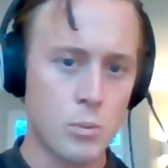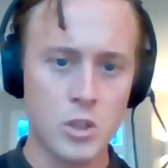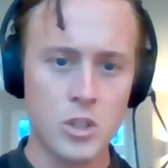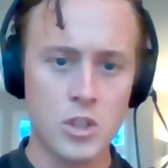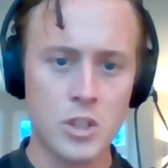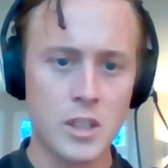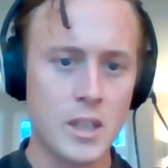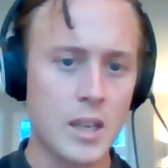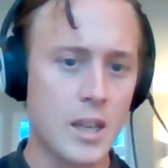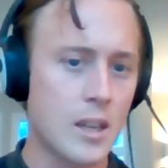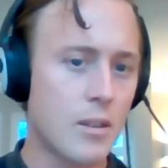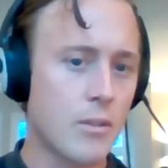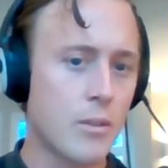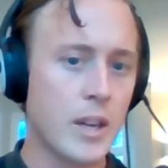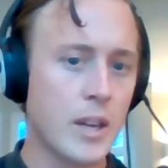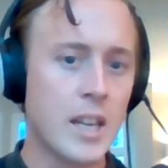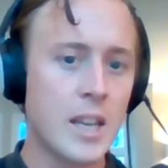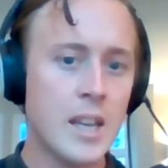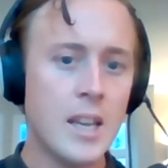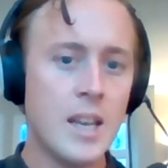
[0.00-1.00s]
washing cutlery
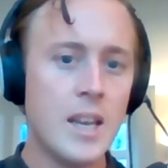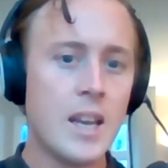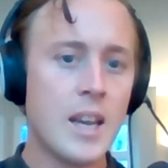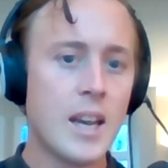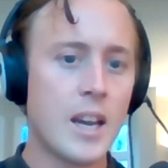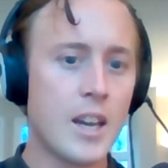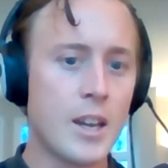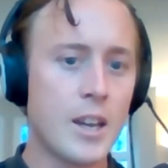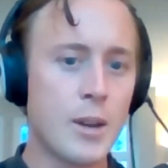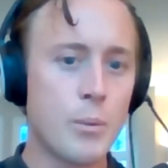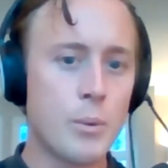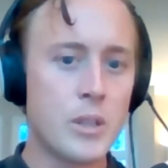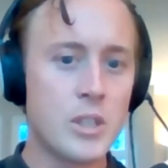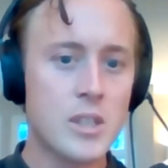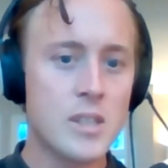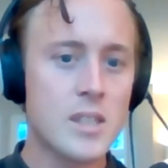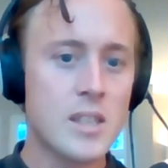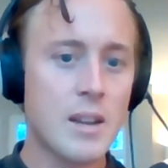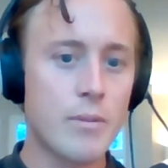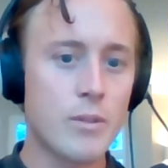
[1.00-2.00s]
uh, we
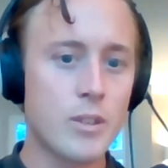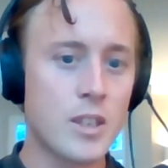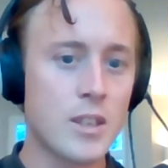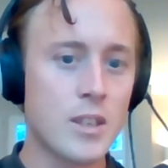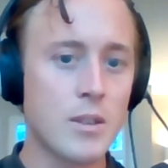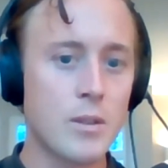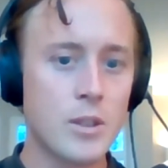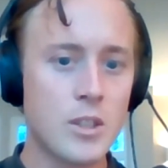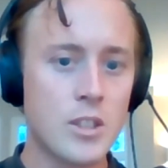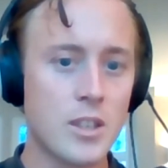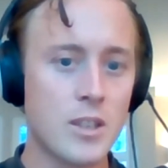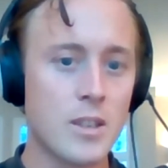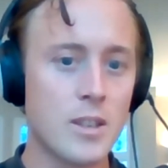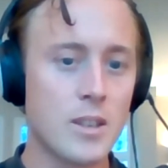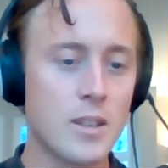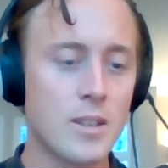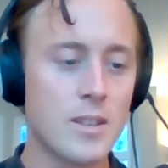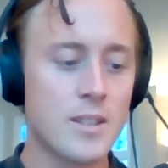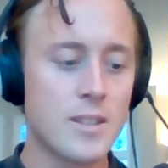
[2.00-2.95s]
just have to to